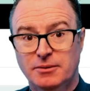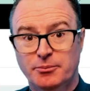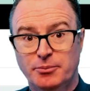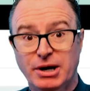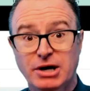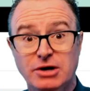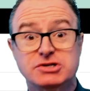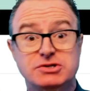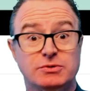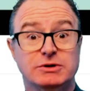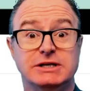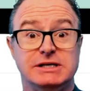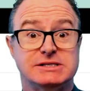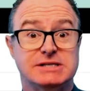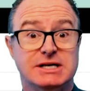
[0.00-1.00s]
Paris
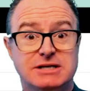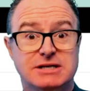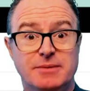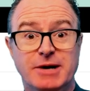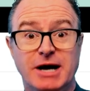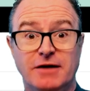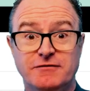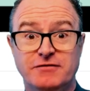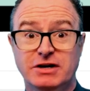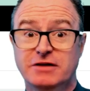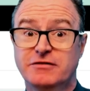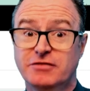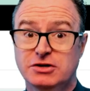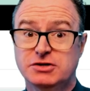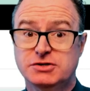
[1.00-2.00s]
release. That's coming out very,
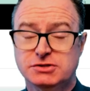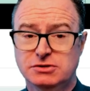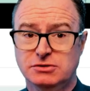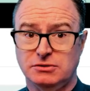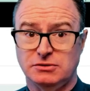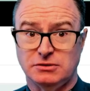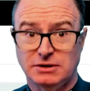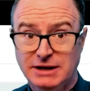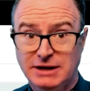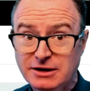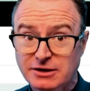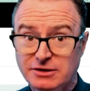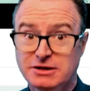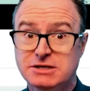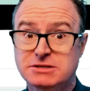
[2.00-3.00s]
very soon.
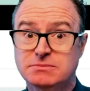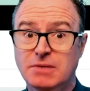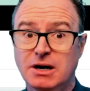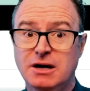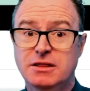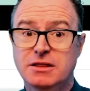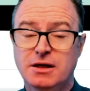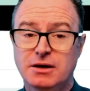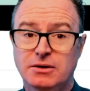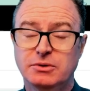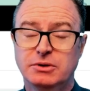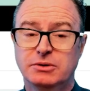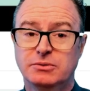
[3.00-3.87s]
Later this month, we